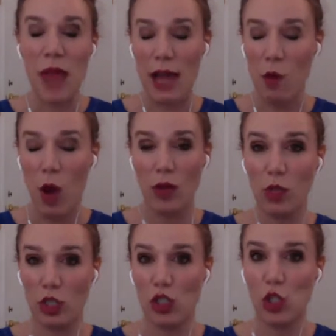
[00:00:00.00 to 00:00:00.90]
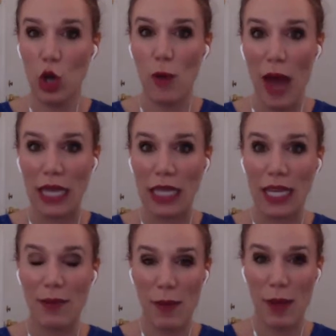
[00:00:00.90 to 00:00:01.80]
I wanted so
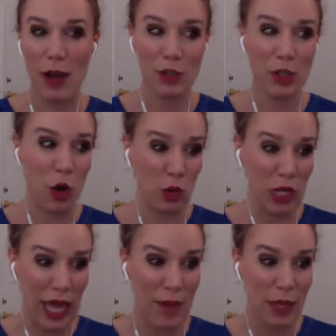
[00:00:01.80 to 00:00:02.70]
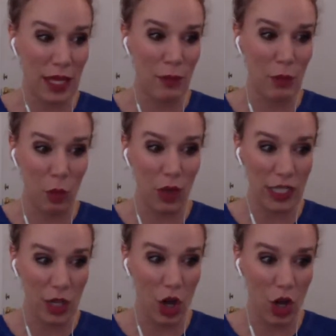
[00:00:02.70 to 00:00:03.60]
badly, and my parents could only get me a
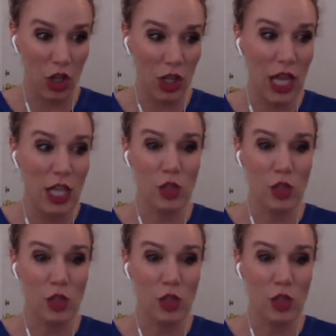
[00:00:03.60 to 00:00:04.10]
boy doll.